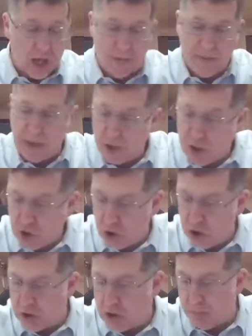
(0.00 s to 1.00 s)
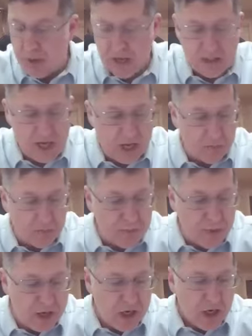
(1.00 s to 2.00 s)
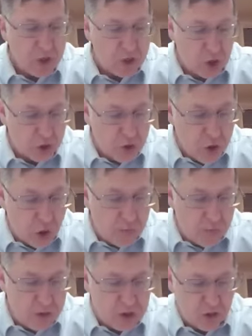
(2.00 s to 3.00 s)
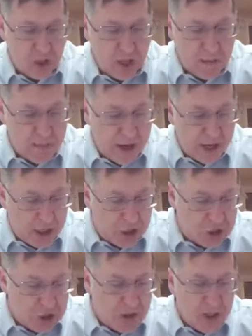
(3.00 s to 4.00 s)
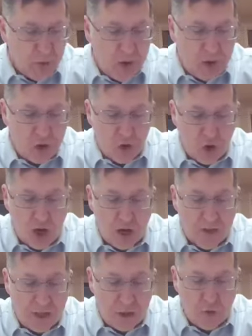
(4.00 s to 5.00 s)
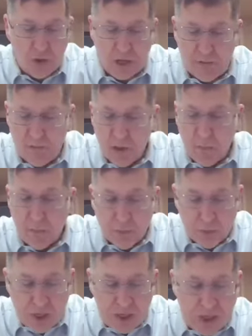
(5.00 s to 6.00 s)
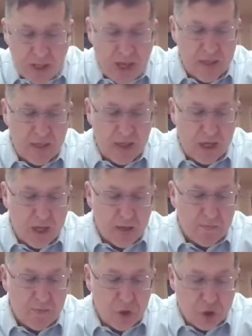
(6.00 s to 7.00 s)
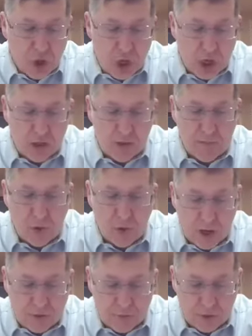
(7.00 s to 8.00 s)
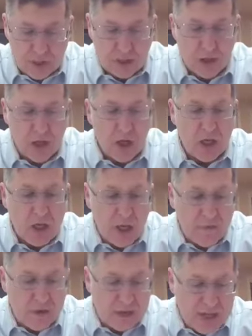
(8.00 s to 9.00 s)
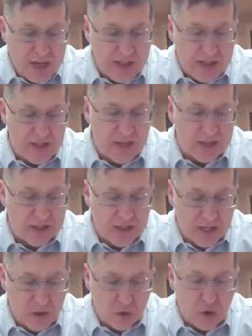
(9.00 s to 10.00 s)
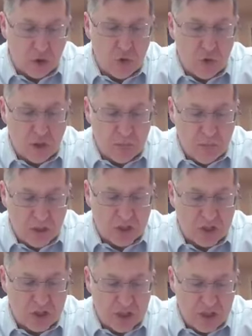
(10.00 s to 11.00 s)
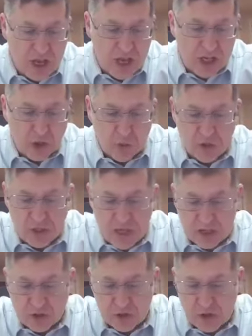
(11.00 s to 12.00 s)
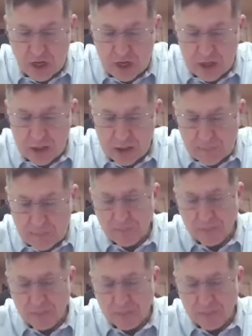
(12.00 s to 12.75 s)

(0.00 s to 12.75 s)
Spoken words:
And then turning to Pei Tetem Abed, Shal Yom b'Shal Emesh, we saw that you can bring the Nisachim offering even 10 days later, so you can mix today's with yesterday's.